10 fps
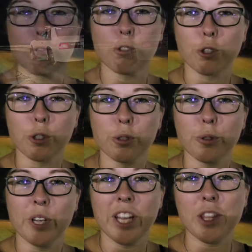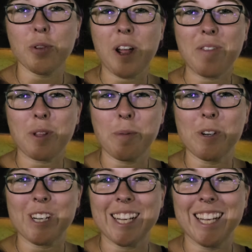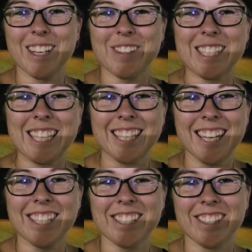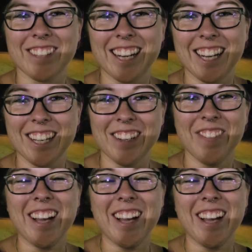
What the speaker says: Drew hit the rev limiter again and reset the nitrous ramp.